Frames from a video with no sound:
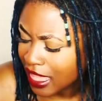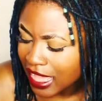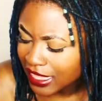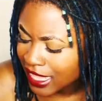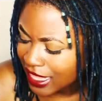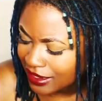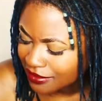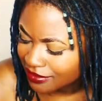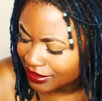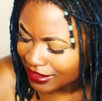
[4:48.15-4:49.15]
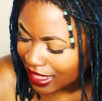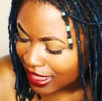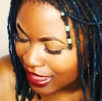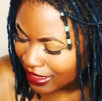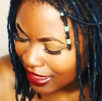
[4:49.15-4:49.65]
I can't do it.
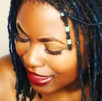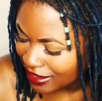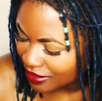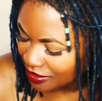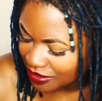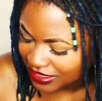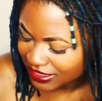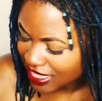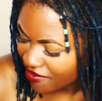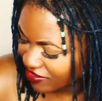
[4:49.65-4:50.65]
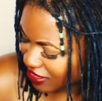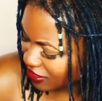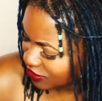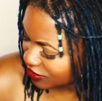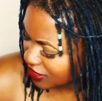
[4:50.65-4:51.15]
I can't do it.
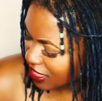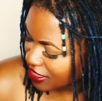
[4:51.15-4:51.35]
$700?